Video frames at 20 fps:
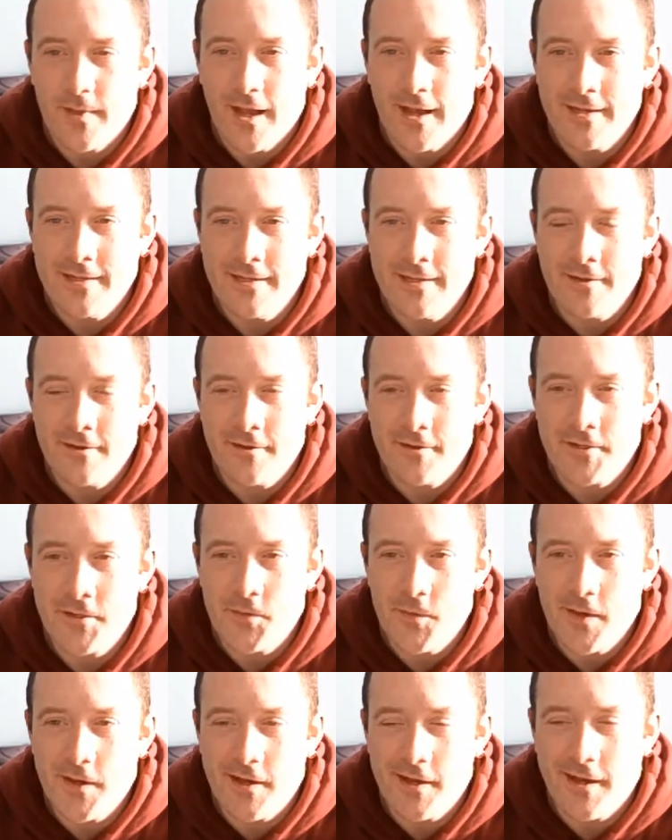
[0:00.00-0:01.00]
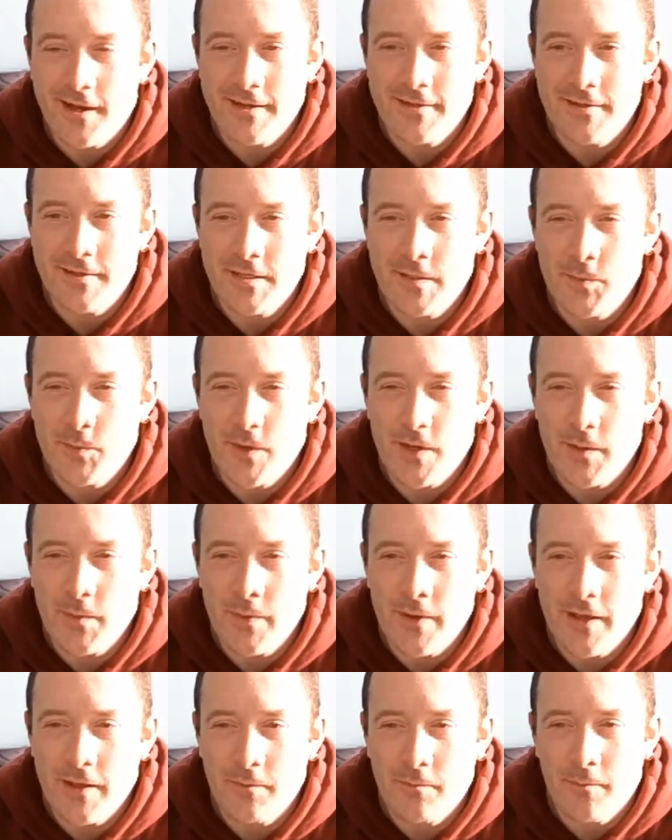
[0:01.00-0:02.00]
I did ask one guy to spray
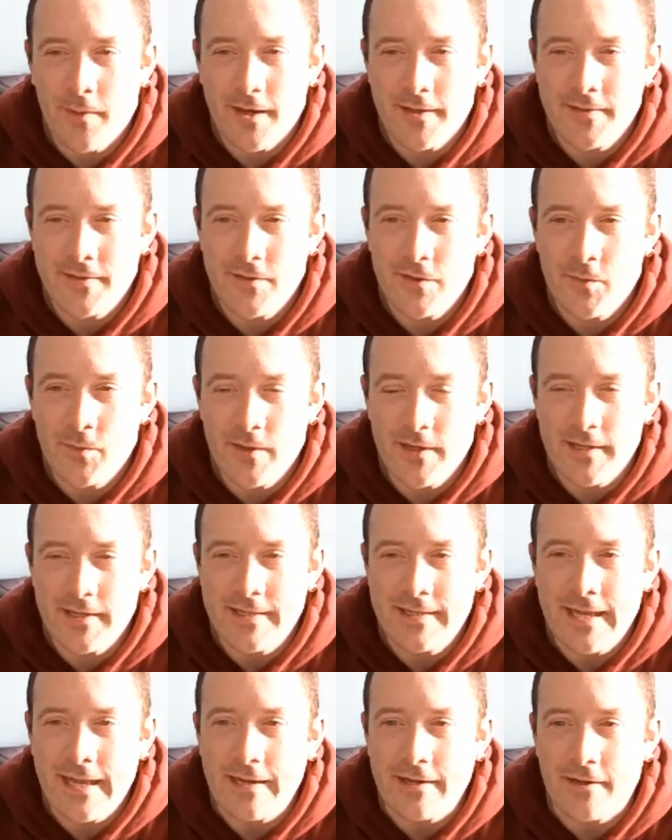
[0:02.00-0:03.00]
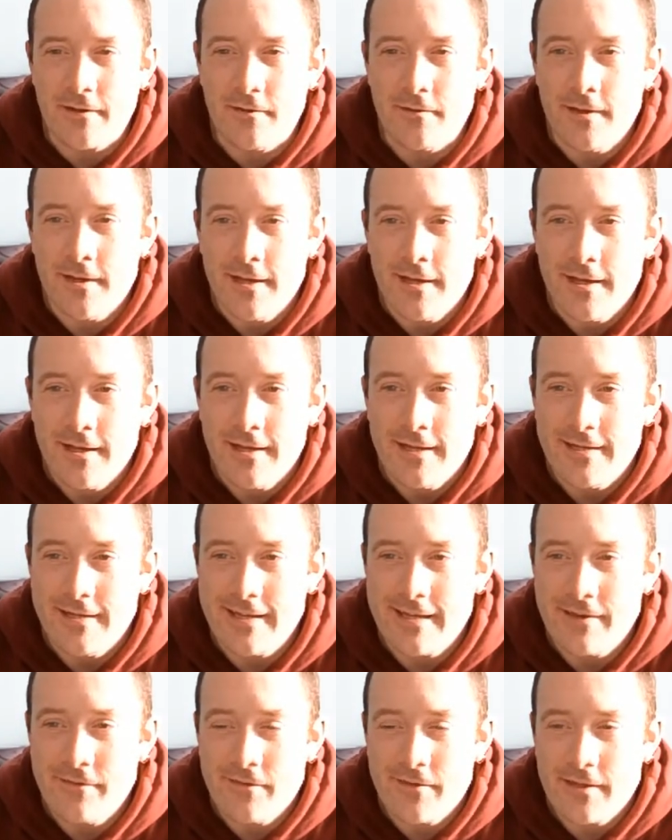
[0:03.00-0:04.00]
paint my Super Nintendo to
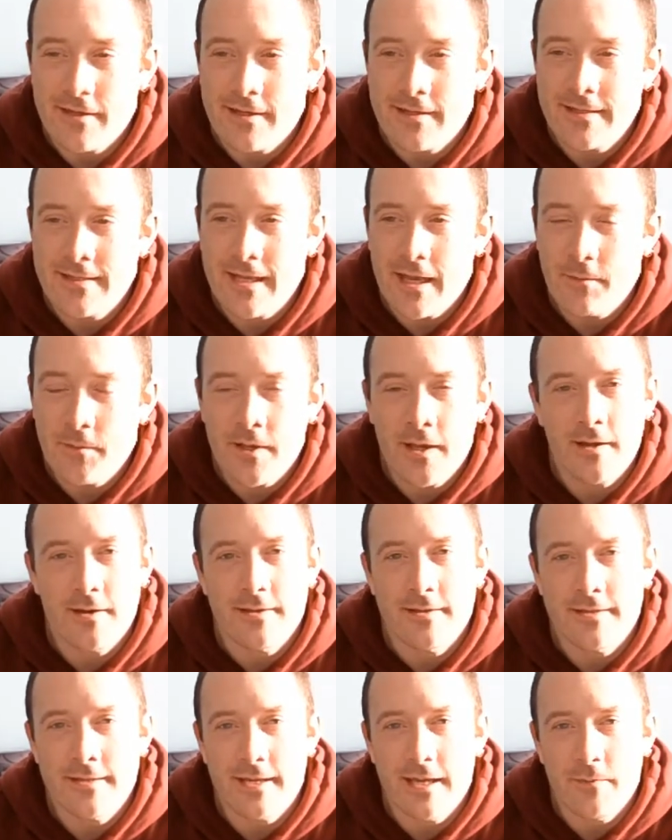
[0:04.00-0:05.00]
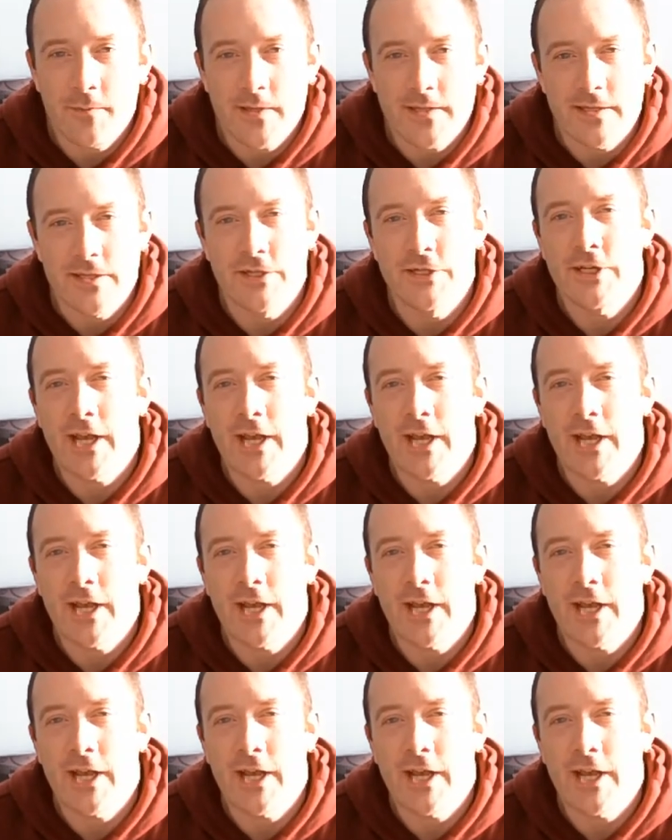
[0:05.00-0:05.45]
give it the same colour scheme as a